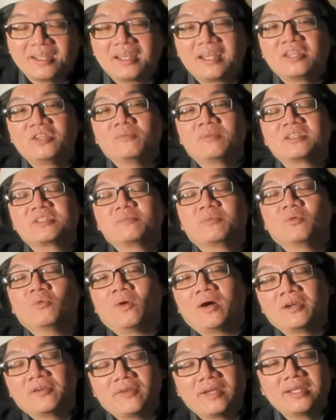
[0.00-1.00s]
And you must be
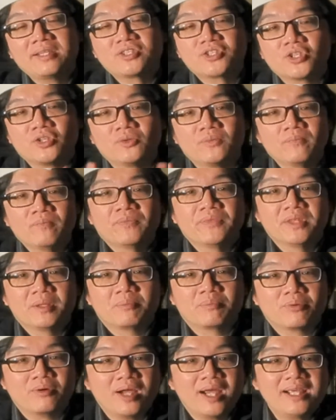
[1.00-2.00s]
wondering. So the
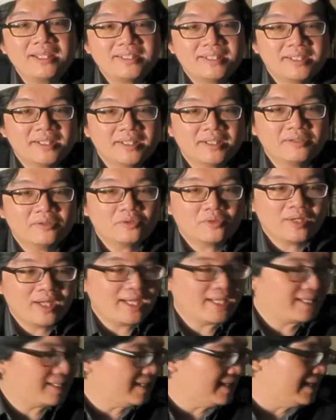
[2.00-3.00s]
prize here,
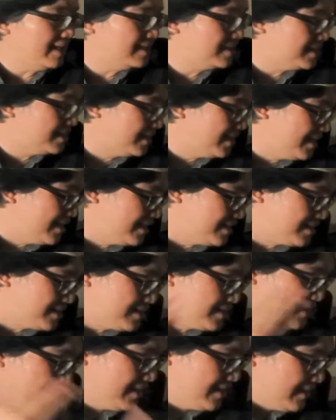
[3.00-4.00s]
right, is
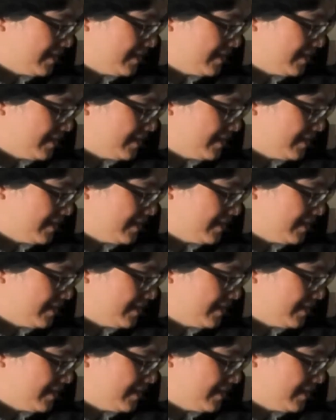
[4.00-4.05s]
this.